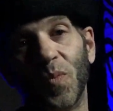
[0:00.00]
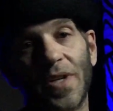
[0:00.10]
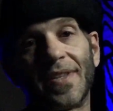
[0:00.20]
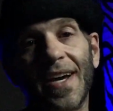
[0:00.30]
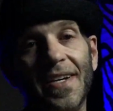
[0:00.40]

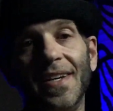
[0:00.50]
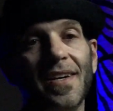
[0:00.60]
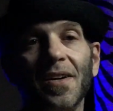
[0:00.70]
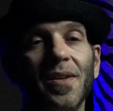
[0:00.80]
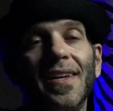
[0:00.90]
with tiny
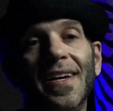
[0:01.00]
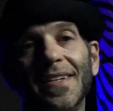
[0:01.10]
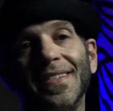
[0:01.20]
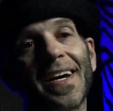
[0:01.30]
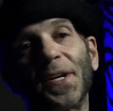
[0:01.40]
little
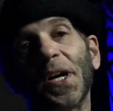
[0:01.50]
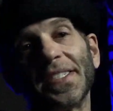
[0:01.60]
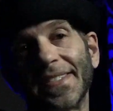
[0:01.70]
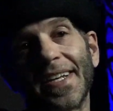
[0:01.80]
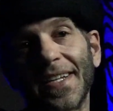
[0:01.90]
things that
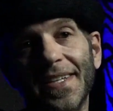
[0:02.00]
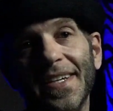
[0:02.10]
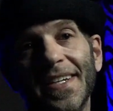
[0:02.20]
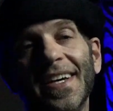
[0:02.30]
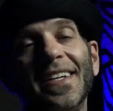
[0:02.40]
cost
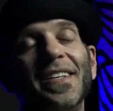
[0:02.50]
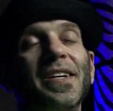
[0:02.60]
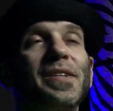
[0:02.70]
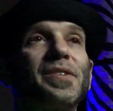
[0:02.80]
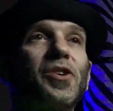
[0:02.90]
nothing and
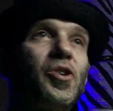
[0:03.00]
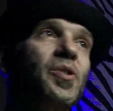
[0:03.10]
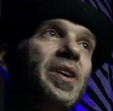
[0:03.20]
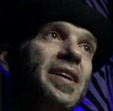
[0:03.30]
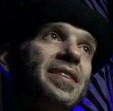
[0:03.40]
does
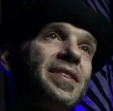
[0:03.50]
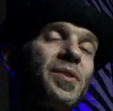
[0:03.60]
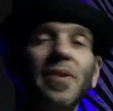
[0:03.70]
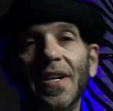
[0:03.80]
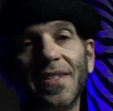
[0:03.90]

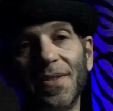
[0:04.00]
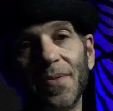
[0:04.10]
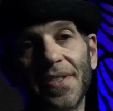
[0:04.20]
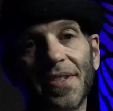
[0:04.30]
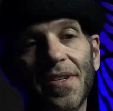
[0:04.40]
crazy
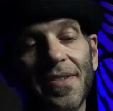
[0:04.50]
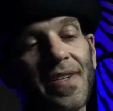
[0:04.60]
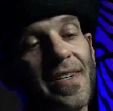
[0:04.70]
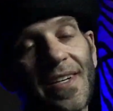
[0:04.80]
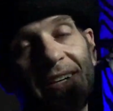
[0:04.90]
results.
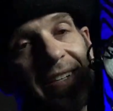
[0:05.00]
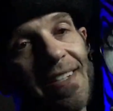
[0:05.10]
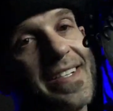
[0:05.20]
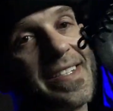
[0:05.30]
And